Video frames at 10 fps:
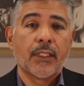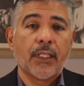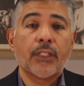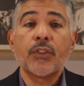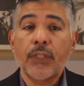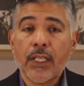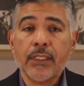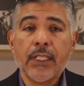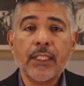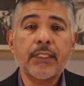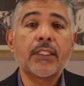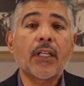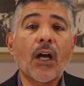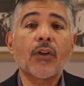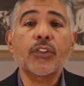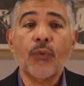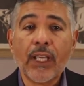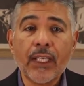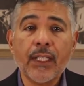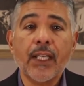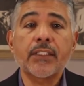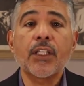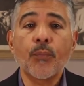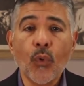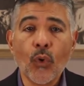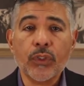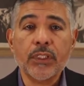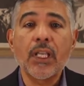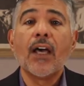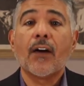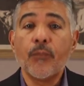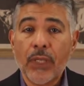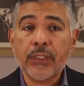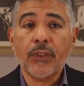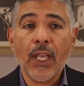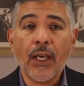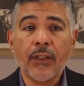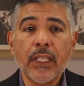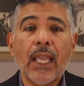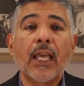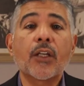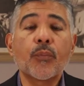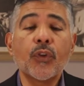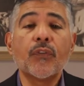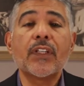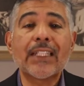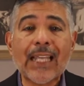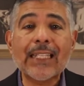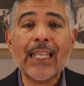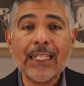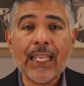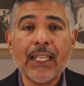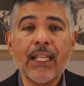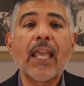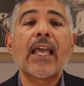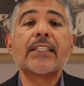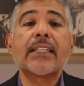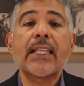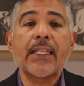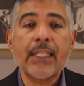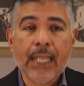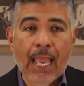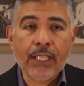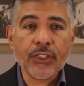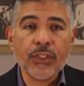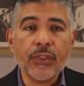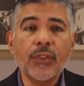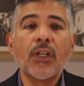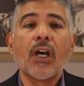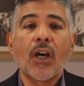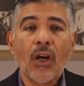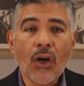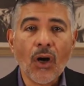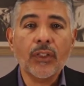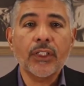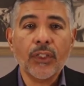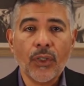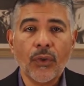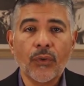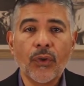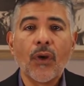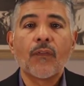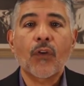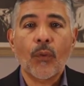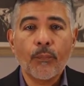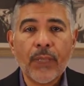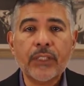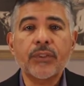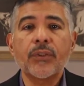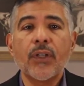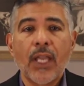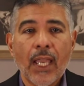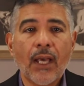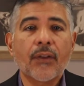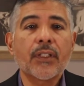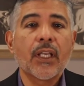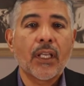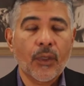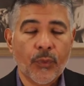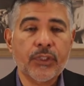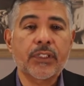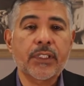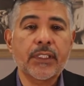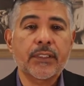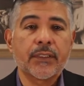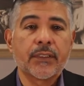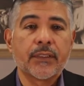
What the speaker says: In 2019, Congress recognized the importance of mental health and approved 988 as a national calling code for mental health emergencies.